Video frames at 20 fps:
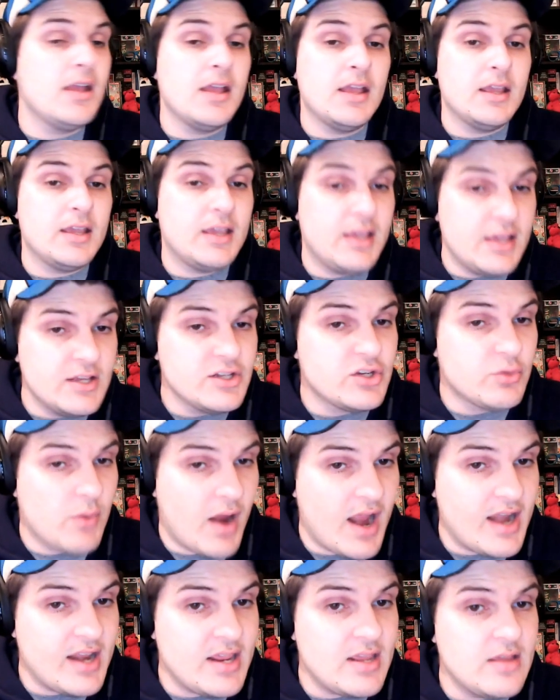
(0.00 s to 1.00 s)
he's
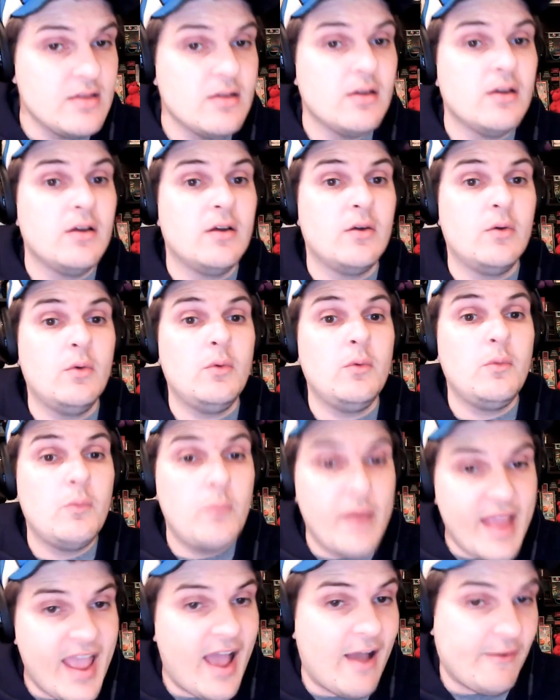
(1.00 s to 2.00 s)
ready.
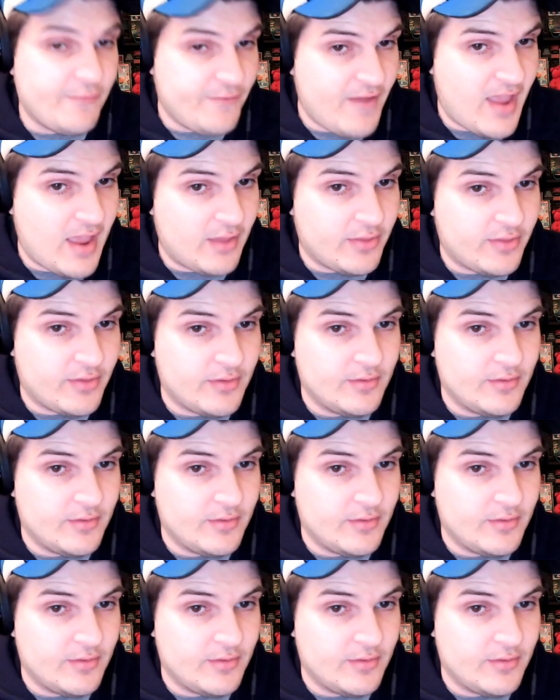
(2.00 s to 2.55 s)
We have faith.